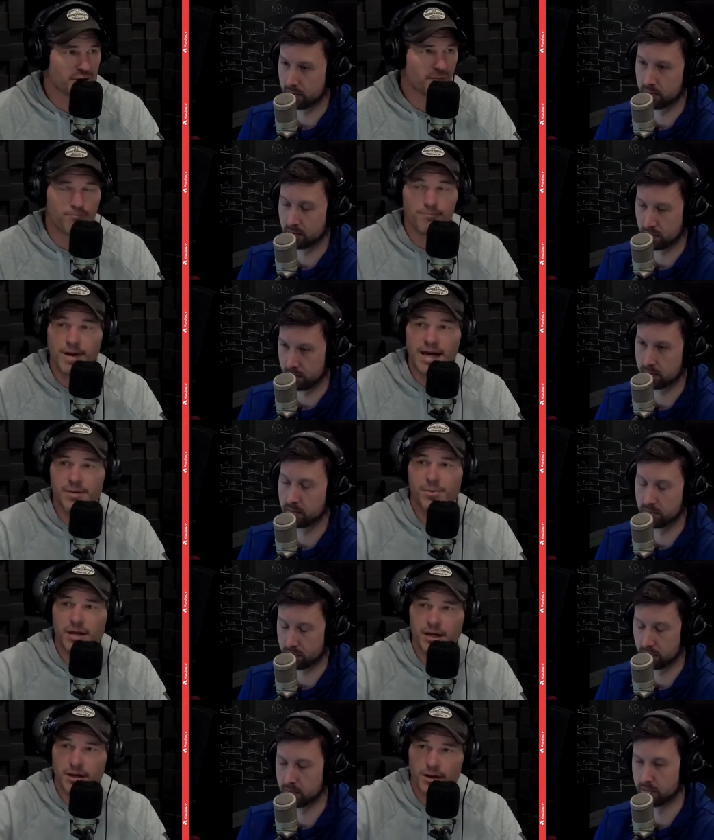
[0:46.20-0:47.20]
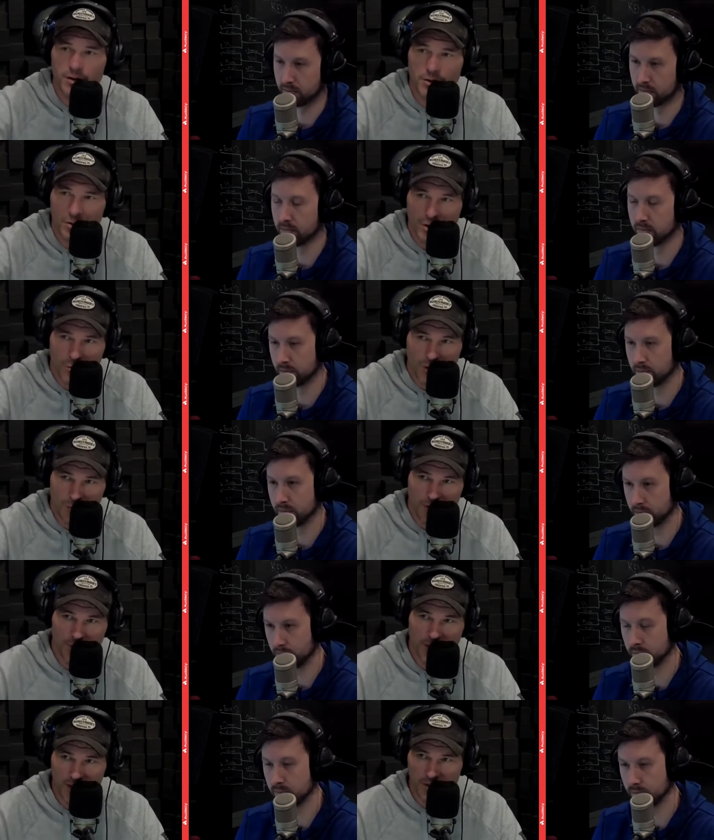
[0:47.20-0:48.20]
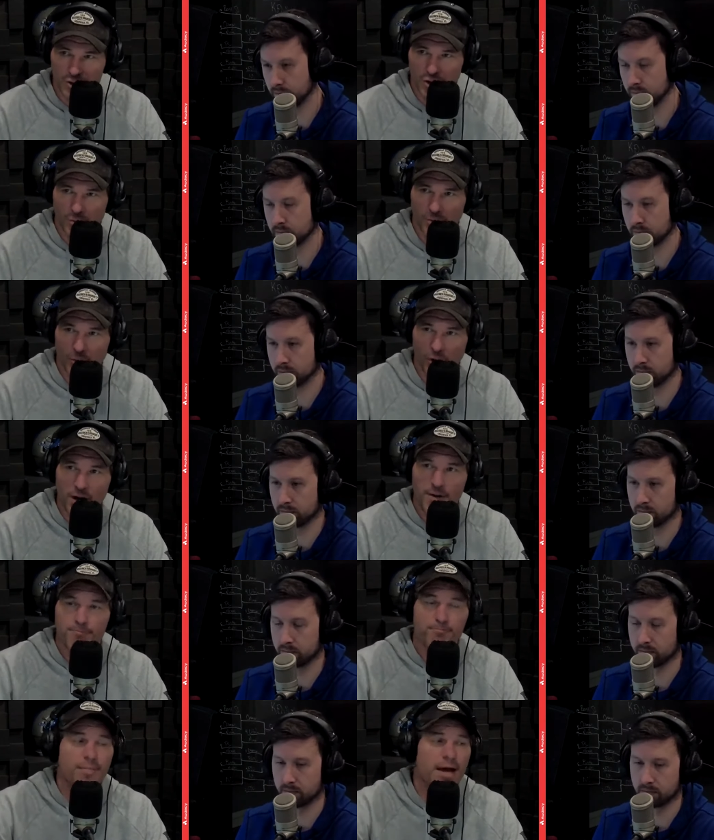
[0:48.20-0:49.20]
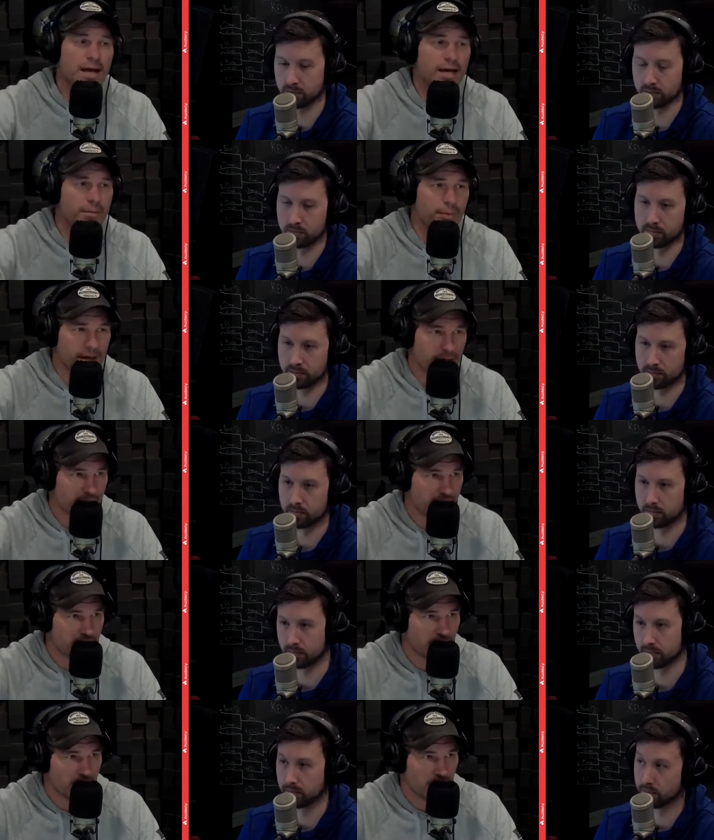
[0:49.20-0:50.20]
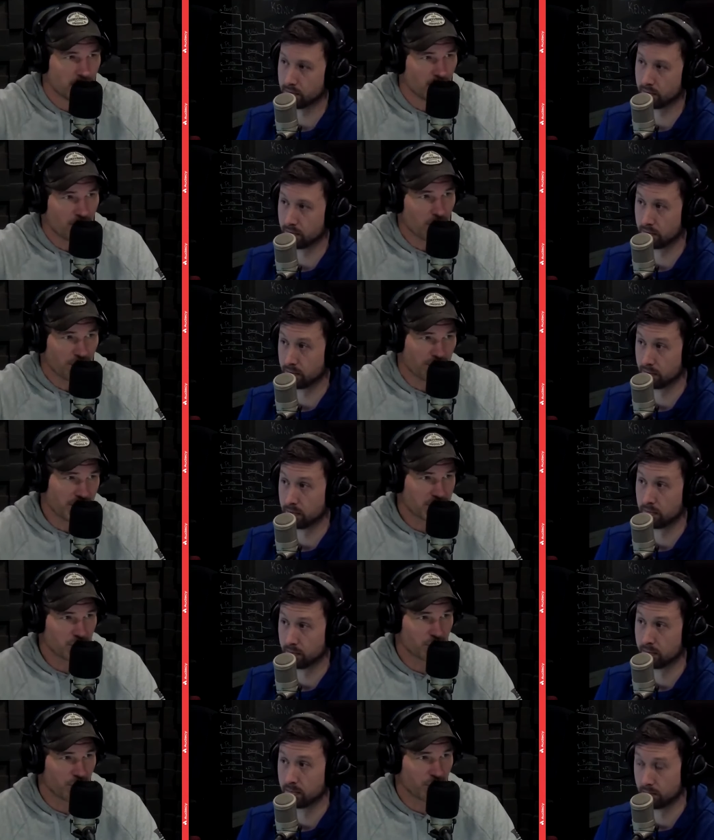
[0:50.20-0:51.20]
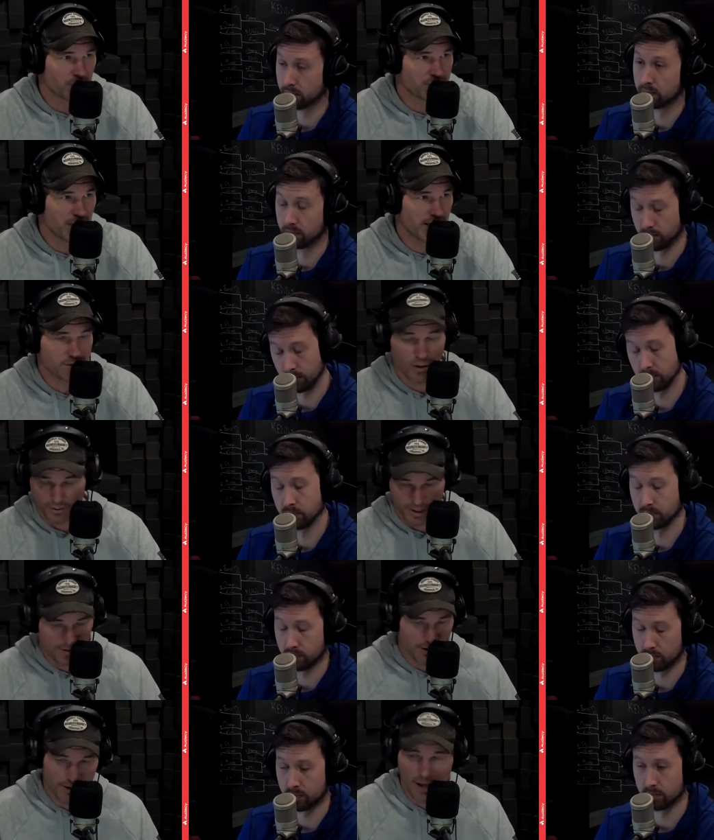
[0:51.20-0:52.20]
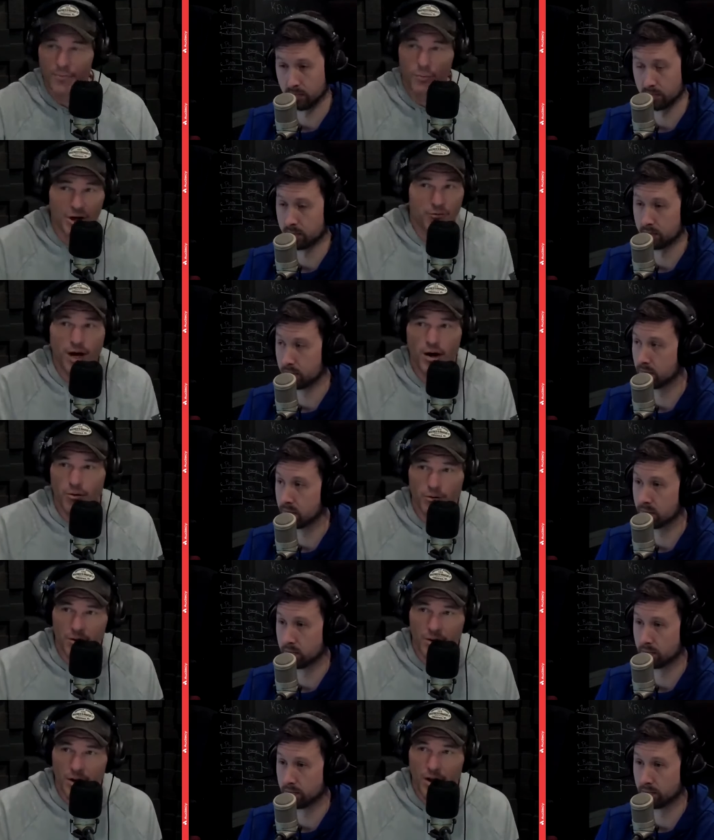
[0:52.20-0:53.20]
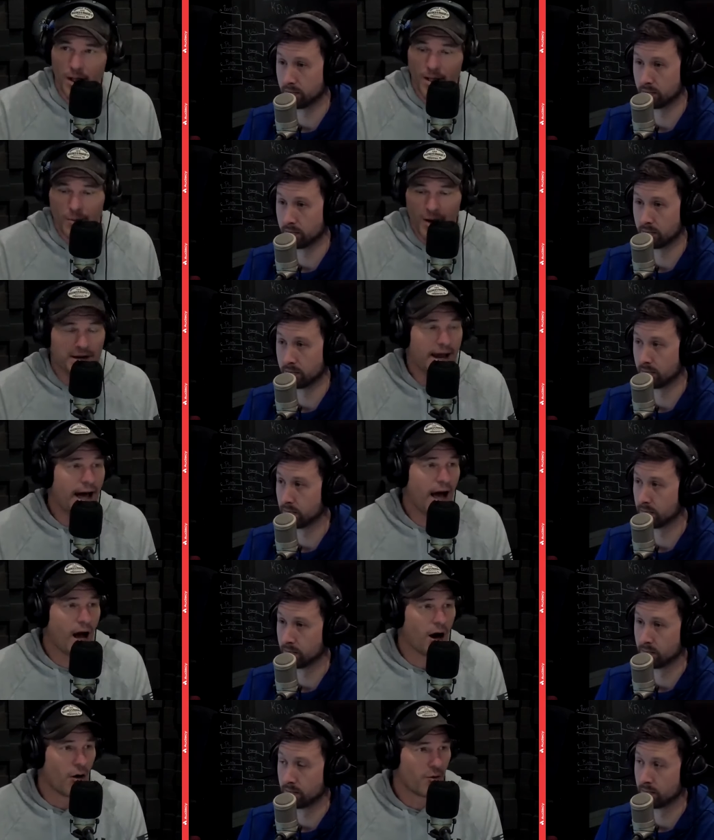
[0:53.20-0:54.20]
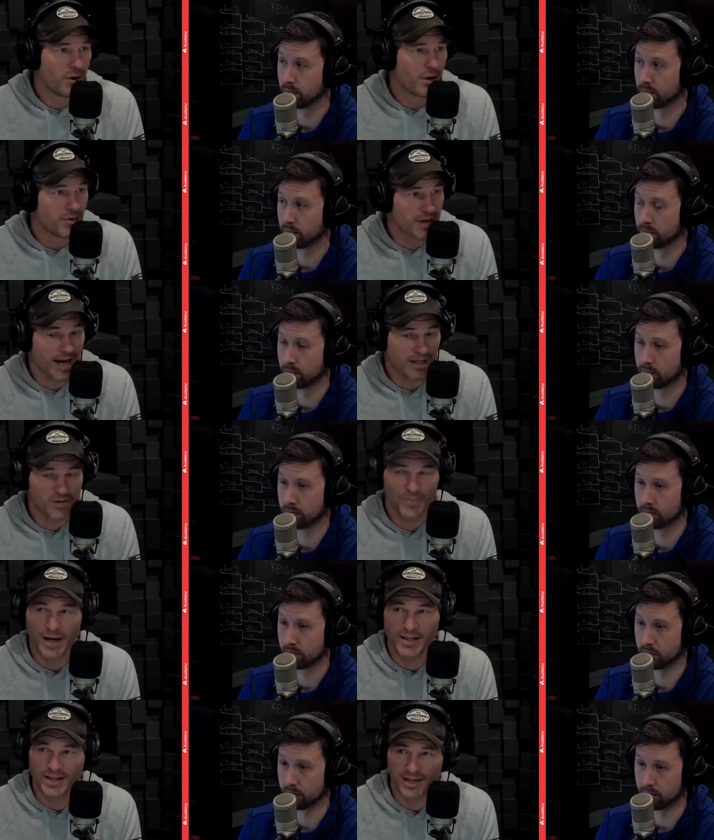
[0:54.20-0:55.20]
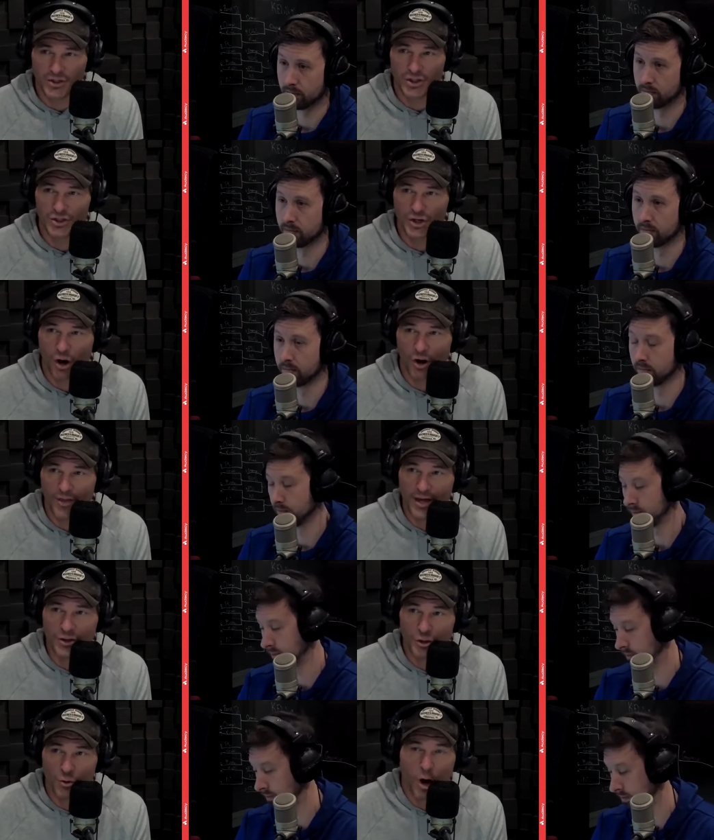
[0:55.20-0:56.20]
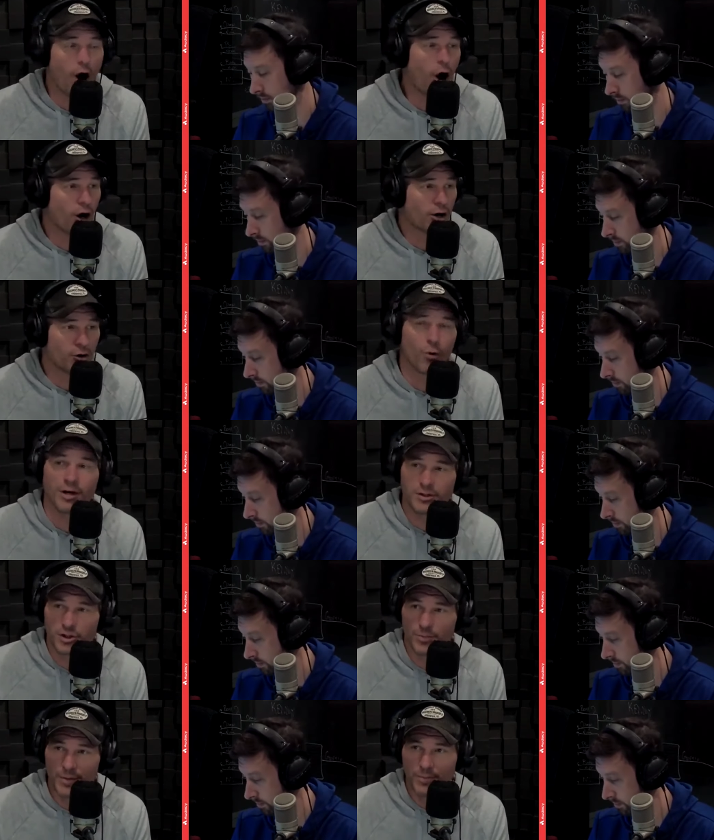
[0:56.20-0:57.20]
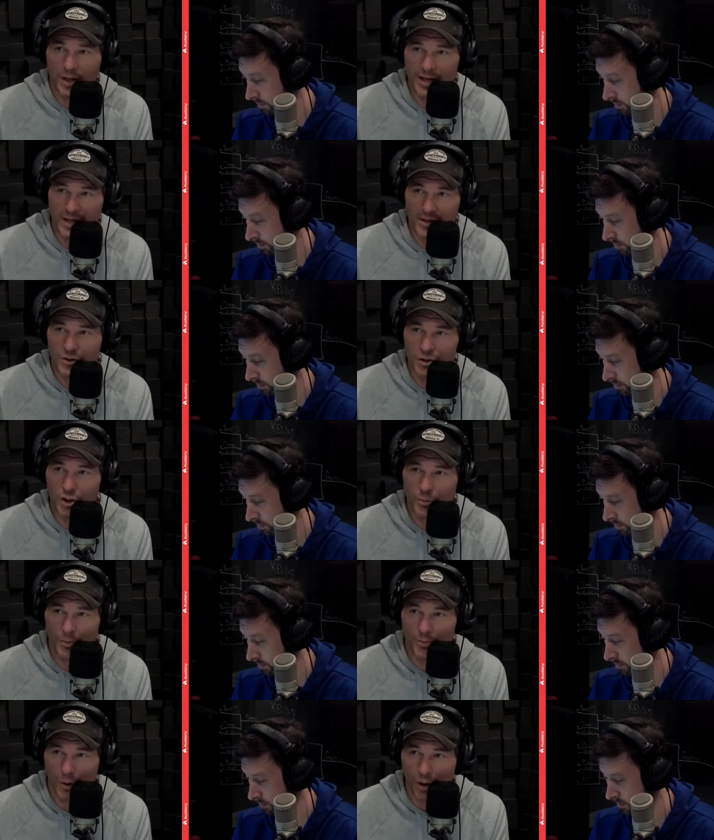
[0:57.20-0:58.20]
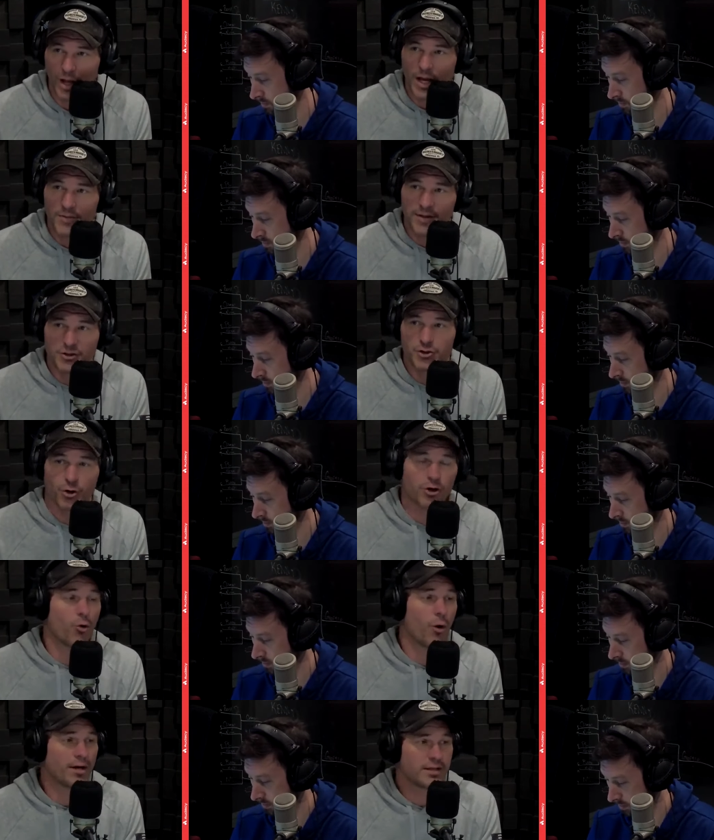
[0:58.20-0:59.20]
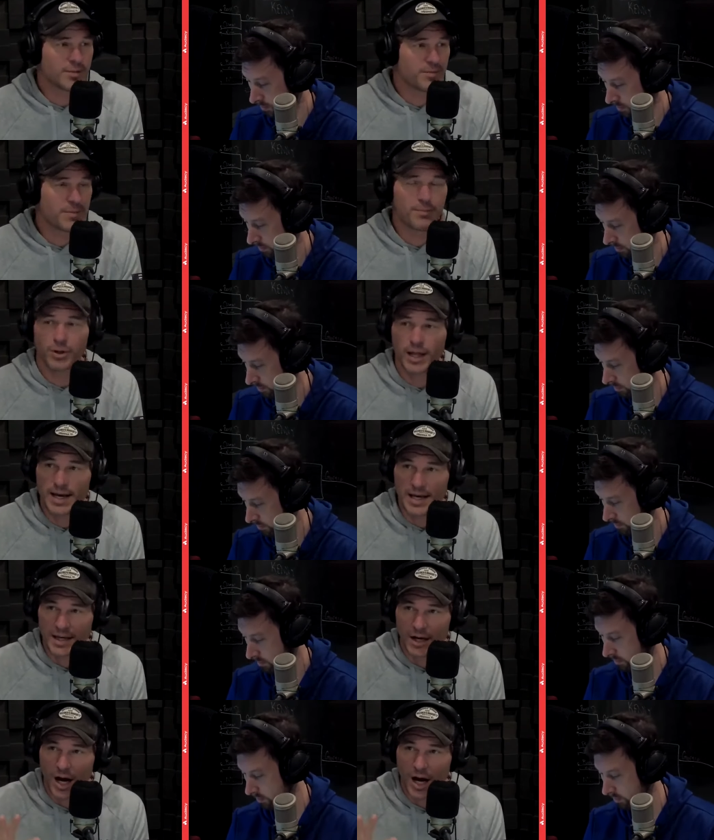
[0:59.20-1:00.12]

Speaker 1: year, maybe we would have been in the Super Bowl. Maybe we would have been Super Bowl champs. Okay, and we don't know. But now the expectations are that you are going to be playing in the Super Bowl, that you're going to be playing